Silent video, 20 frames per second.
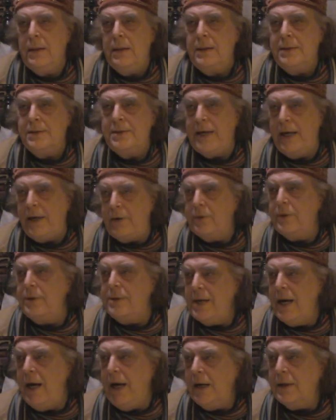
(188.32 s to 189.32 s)
sacred
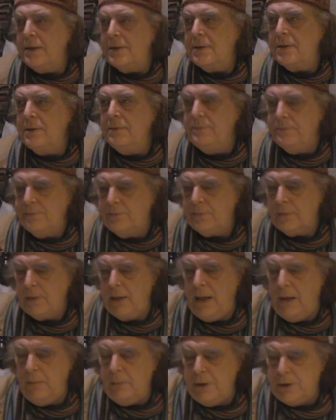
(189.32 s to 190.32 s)
text,
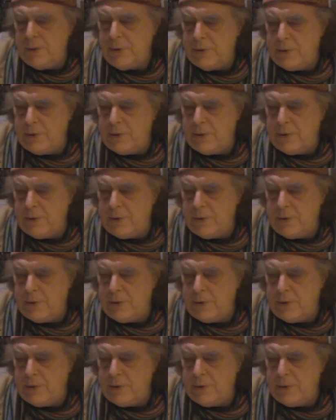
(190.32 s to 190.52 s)
and which